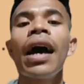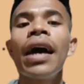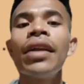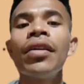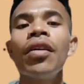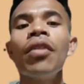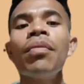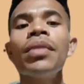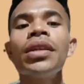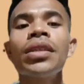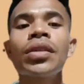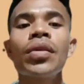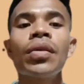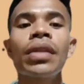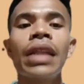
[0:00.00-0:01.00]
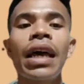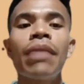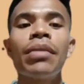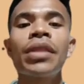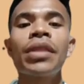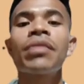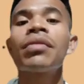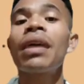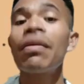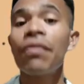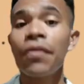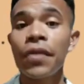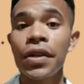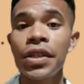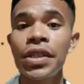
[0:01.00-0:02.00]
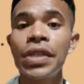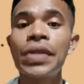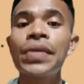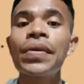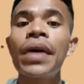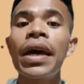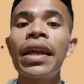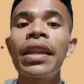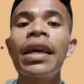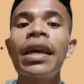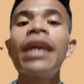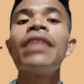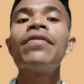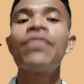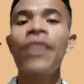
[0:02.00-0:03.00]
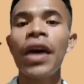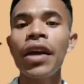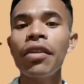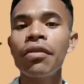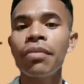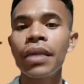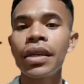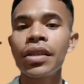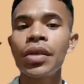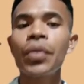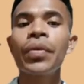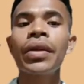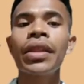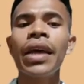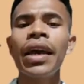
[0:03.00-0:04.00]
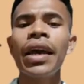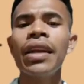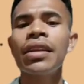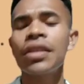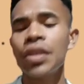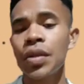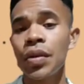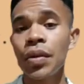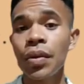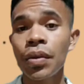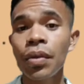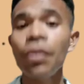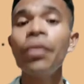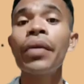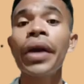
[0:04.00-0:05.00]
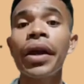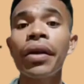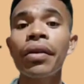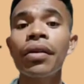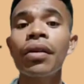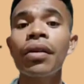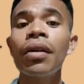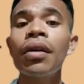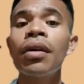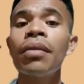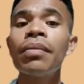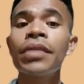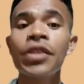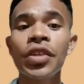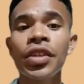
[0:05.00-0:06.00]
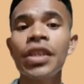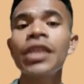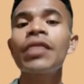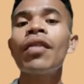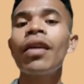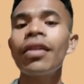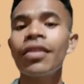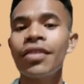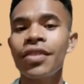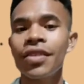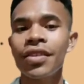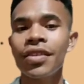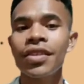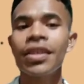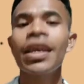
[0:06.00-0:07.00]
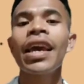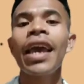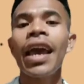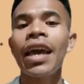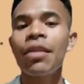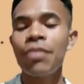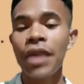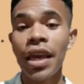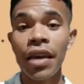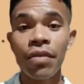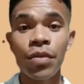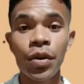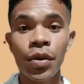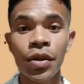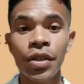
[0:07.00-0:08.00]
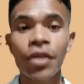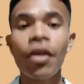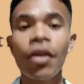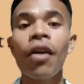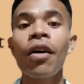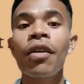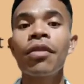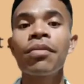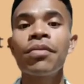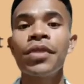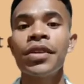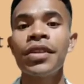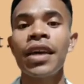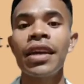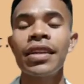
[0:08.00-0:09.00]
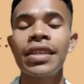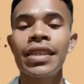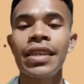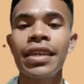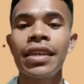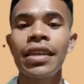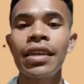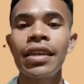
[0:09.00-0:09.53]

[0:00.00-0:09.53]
An open school climate refers to an environment within a school where certain qualities and behaviors are present.